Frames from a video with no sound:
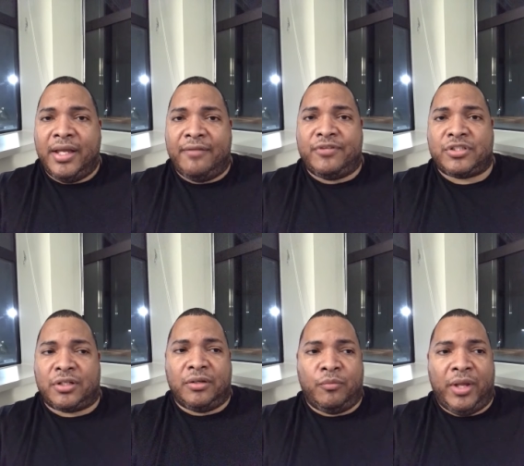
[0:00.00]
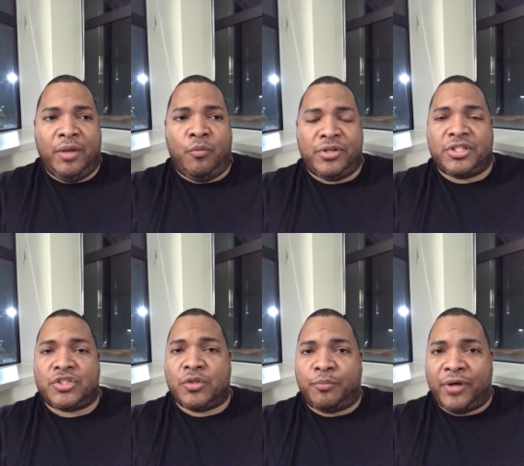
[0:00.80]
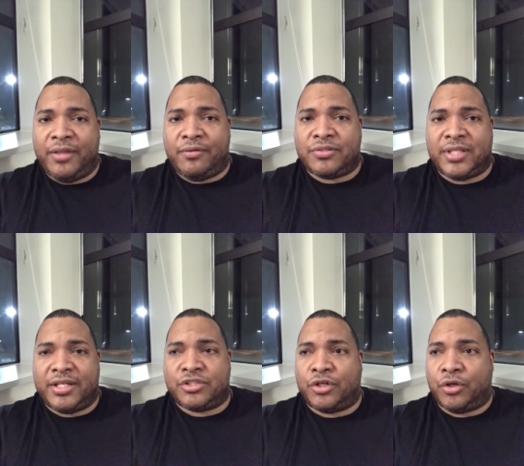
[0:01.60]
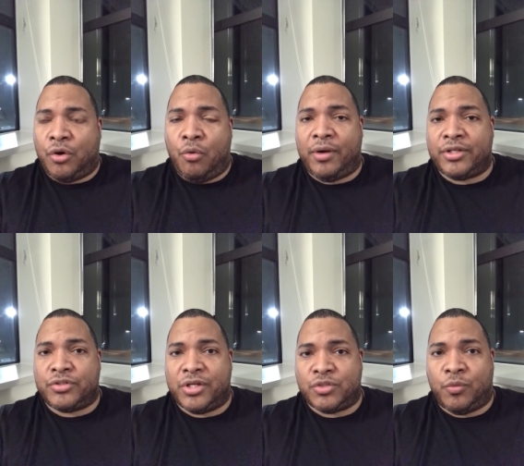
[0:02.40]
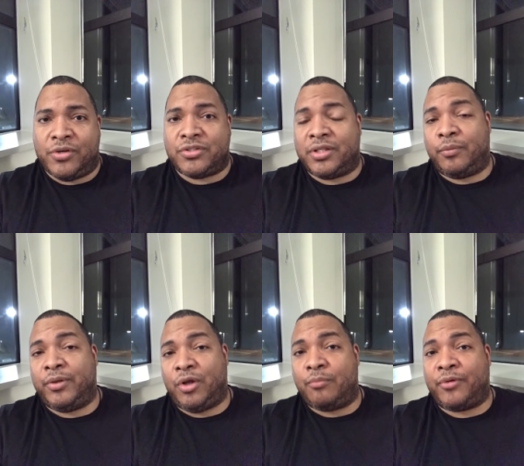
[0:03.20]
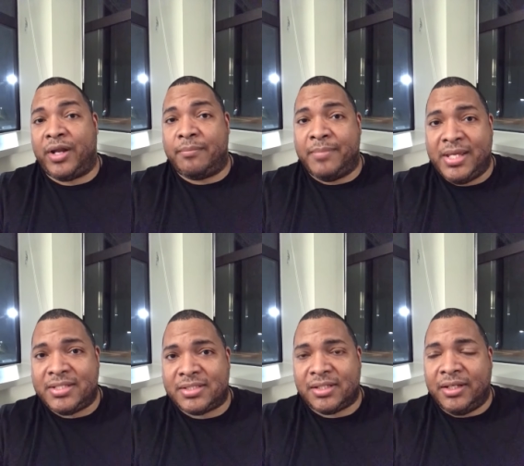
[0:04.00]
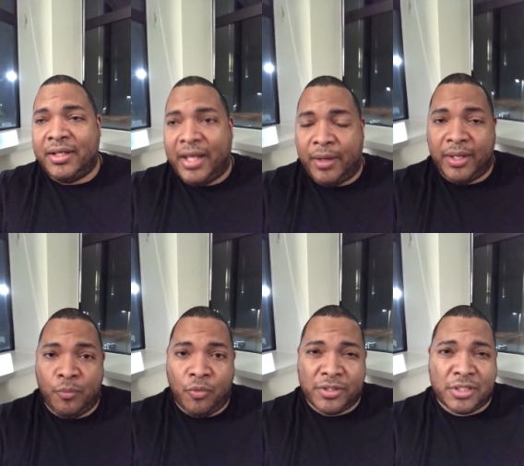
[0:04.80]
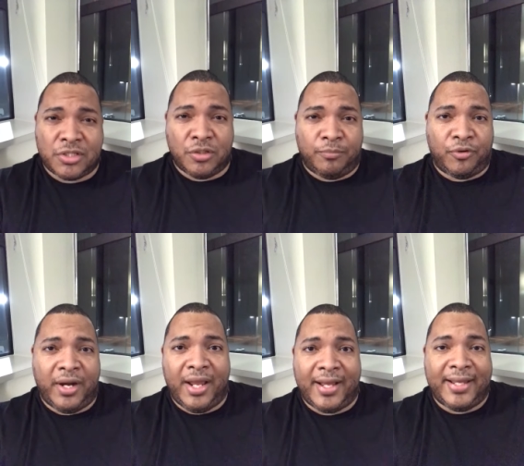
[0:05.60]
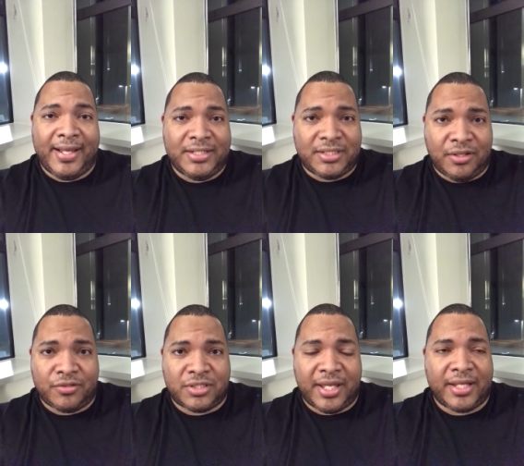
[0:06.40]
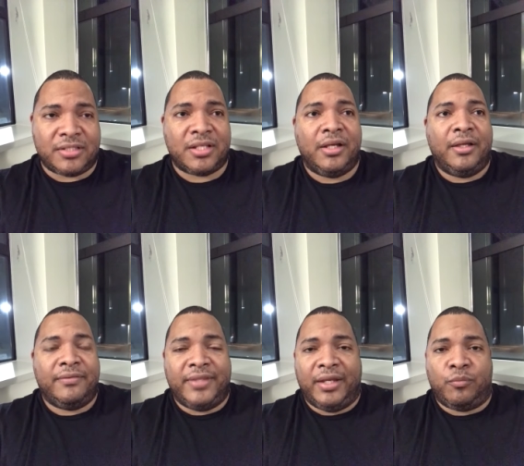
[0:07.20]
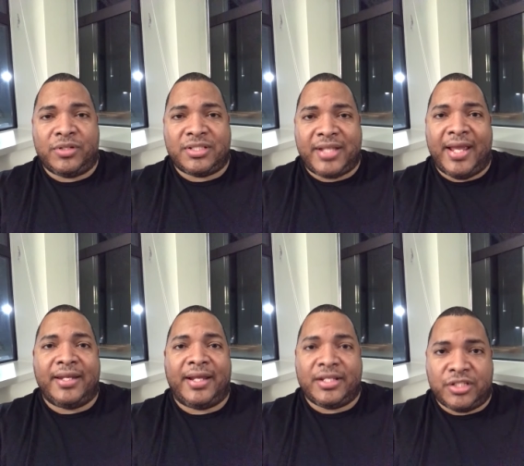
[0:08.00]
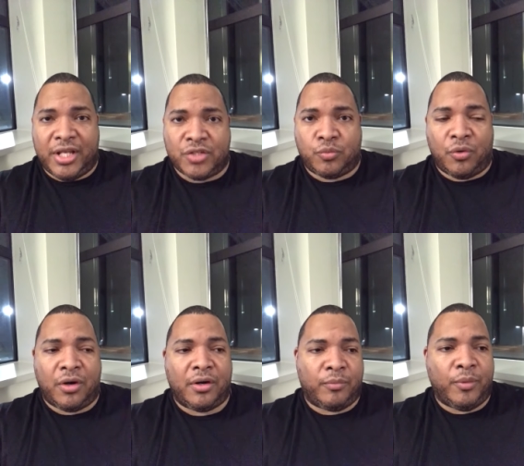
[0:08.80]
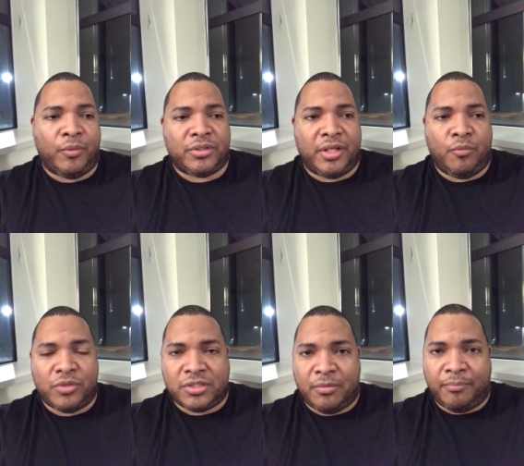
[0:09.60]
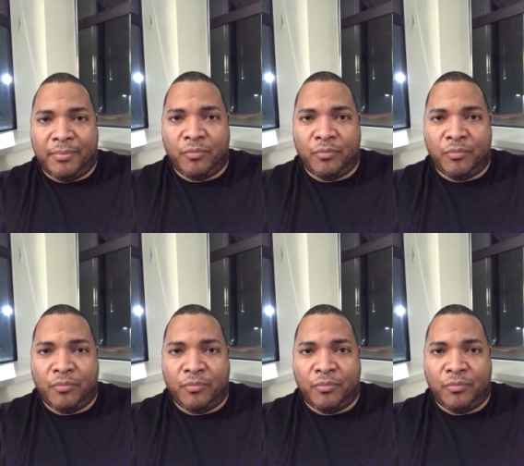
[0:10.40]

If it's a, he wants us to pray those things that are according to his word so that we don't pray amiss. And he wants us to pray against those things that would stand against his word. We want, he wants to,